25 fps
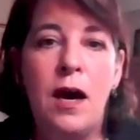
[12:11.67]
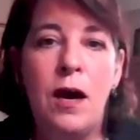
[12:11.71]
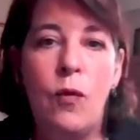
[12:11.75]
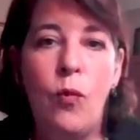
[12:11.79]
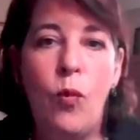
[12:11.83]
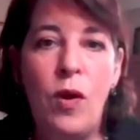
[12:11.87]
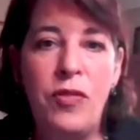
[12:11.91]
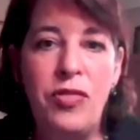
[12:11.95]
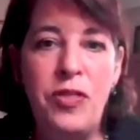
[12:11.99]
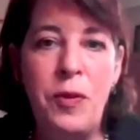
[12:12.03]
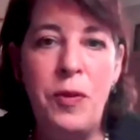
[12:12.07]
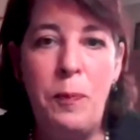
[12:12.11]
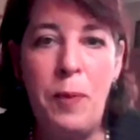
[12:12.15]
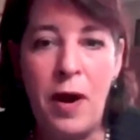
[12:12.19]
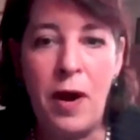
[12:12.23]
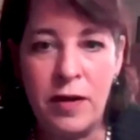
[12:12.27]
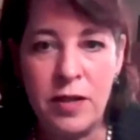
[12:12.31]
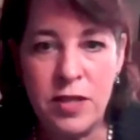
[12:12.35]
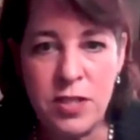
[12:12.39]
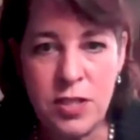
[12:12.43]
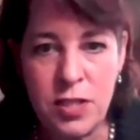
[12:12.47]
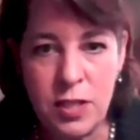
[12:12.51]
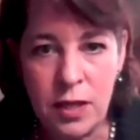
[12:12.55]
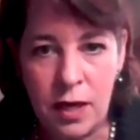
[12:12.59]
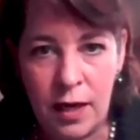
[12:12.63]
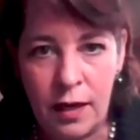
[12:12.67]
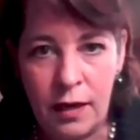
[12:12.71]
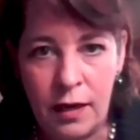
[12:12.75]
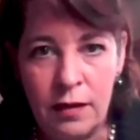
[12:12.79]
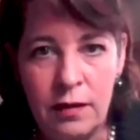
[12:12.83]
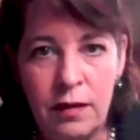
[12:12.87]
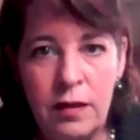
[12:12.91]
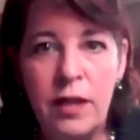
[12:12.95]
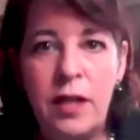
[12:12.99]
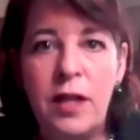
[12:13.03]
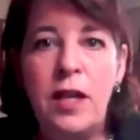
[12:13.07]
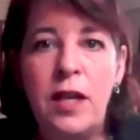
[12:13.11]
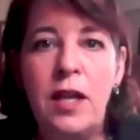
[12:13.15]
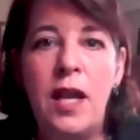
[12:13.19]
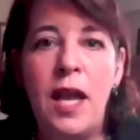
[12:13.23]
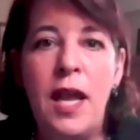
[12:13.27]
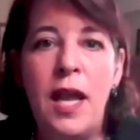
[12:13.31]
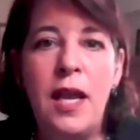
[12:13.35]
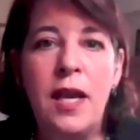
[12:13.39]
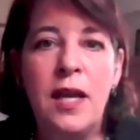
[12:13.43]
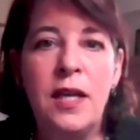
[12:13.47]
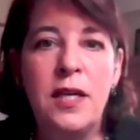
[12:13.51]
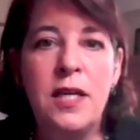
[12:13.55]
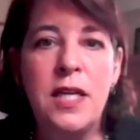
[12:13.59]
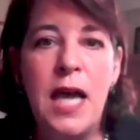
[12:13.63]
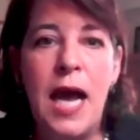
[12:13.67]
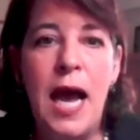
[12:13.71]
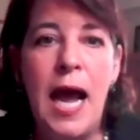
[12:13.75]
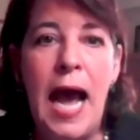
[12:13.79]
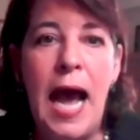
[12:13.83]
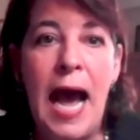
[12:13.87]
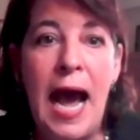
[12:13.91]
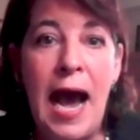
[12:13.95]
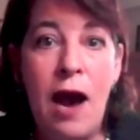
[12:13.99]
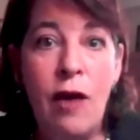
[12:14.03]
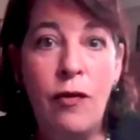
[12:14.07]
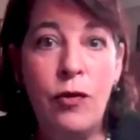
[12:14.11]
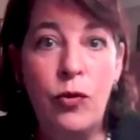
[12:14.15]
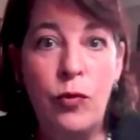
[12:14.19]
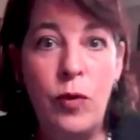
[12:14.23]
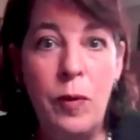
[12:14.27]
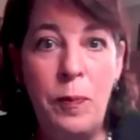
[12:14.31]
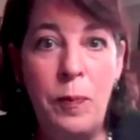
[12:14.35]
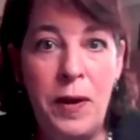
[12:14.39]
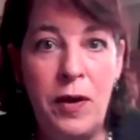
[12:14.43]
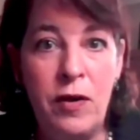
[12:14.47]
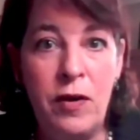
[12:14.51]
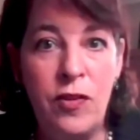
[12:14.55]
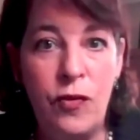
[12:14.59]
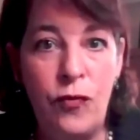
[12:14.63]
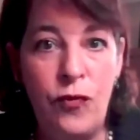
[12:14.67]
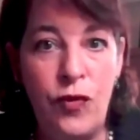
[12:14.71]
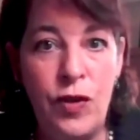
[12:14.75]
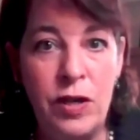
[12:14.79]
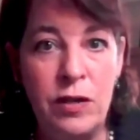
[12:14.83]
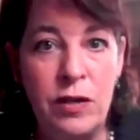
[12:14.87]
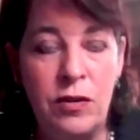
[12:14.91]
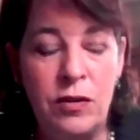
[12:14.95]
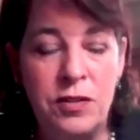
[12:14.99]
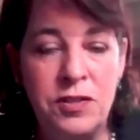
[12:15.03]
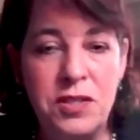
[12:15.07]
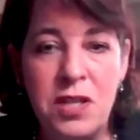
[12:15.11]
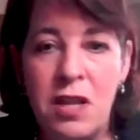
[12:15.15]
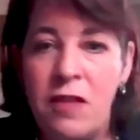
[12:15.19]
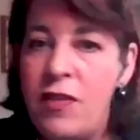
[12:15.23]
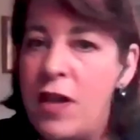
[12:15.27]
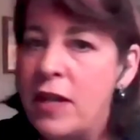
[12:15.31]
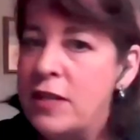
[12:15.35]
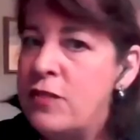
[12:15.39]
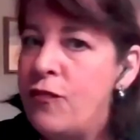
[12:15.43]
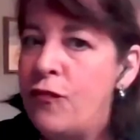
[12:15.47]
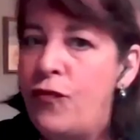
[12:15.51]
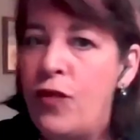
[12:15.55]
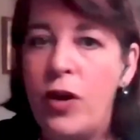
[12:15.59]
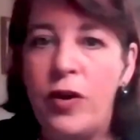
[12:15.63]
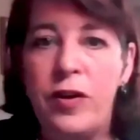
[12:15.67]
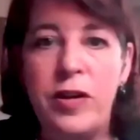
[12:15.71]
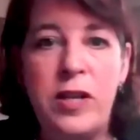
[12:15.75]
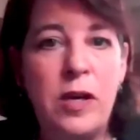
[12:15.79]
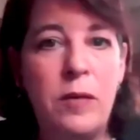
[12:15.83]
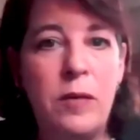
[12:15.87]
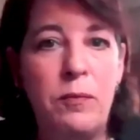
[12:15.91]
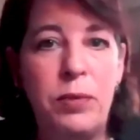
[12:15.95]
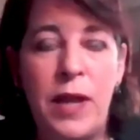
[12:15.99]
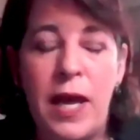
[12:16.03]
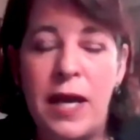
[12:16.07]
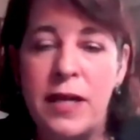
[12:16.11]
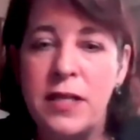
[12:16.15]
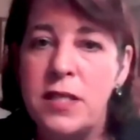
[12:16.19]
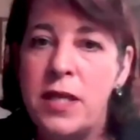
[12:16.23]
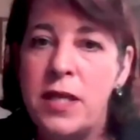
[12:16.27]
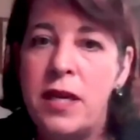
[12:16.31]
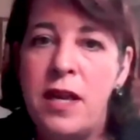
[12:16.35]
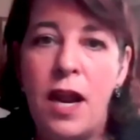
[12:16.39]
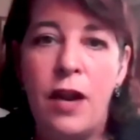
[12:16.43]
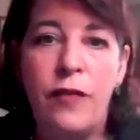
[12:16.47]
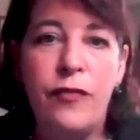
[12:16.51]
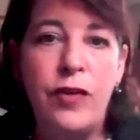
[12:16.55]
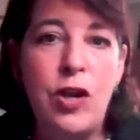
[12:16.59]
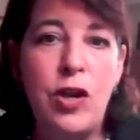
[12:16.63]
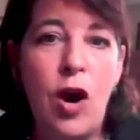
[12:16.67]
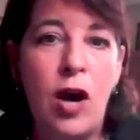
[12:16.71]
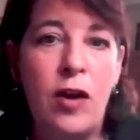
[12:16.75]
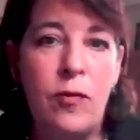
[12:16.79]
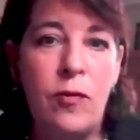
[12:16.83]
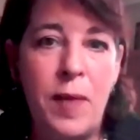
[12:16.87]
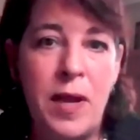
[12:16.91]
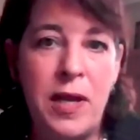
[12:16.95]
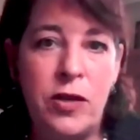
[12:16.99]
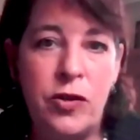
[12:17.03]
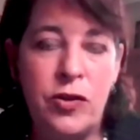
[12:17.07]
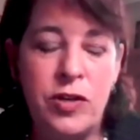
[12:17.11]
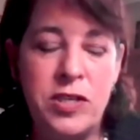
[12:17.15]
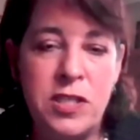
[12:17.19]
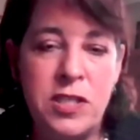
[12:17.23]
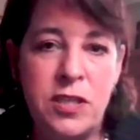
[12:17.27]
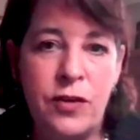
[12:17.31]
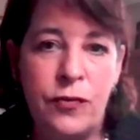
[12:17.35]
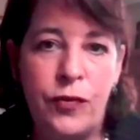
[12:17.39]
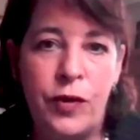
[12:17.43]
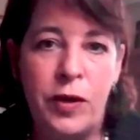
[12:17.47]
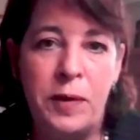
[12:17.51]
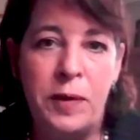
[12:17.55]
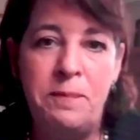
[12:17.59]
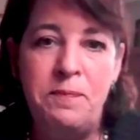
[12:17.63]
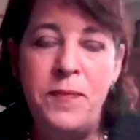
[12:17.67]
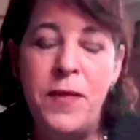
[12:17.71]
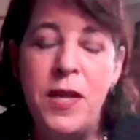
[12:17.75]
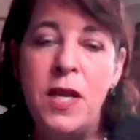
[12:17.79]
what the parts are, and how to repair the vehicles. And that's very complex, and every automaker is different.